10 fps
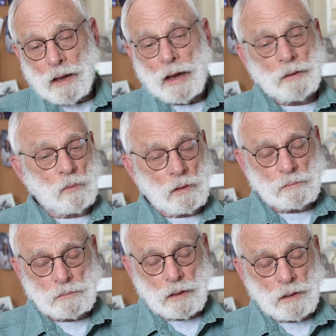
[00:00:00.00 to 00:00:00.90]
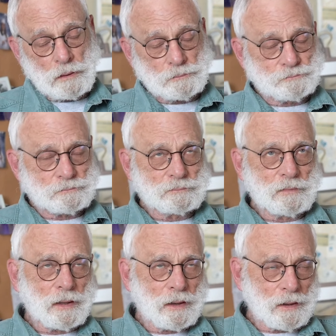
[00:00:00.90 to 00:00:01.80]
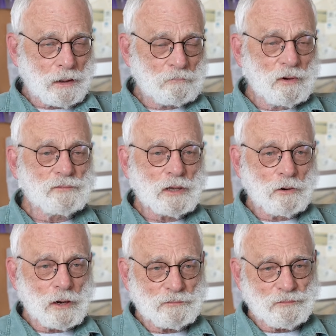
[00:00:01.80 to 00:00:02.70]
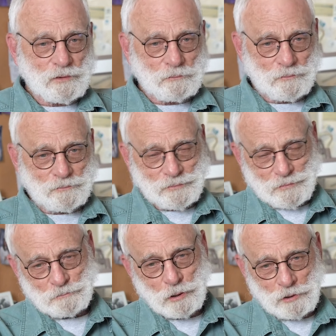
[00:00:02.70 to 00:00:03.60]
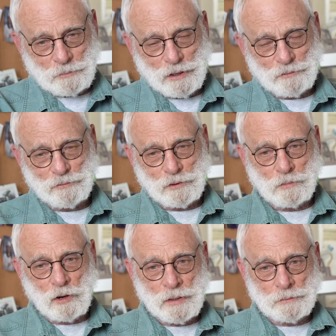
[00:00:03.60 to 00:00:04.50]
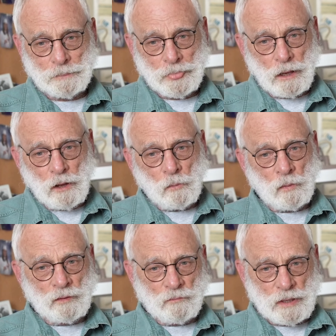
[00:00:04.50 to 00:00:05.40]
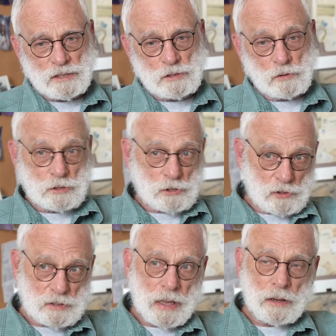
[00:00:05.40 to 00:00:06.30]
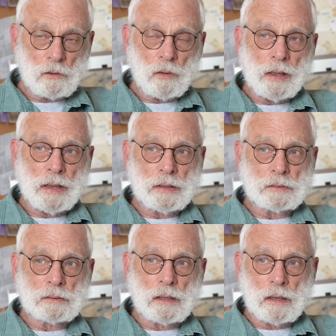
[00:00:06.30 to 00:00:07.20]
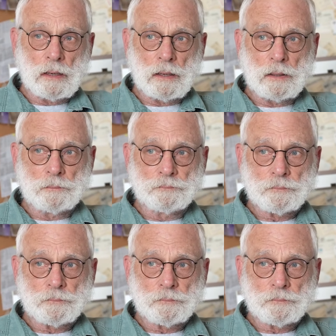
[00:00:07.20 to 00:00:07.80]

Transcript: i w- uh, I'm riffing off from Polar Bear for a moment. One of my students who's now at uh,